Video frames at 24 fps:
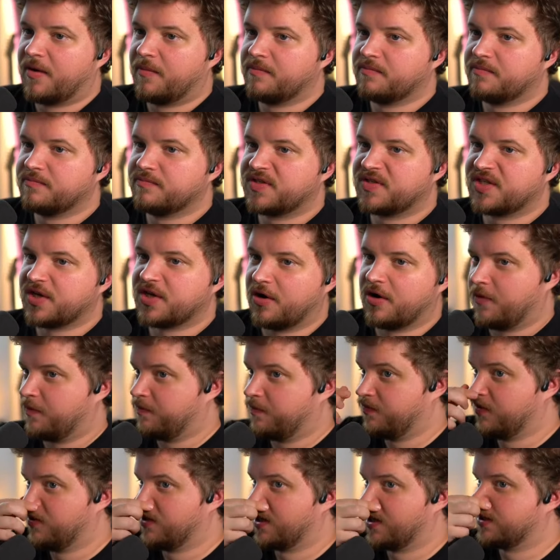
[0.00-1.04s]
So
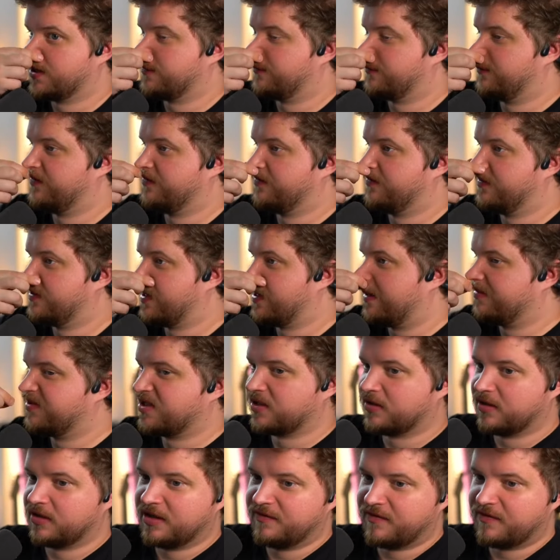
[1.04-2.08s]
you guys have
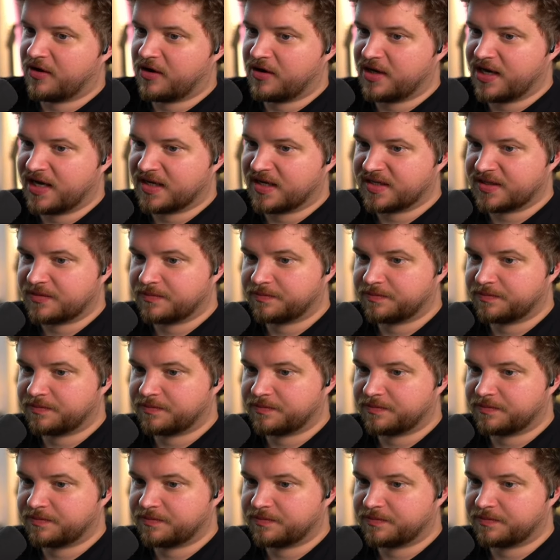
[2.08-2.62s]
absolutely voted yes.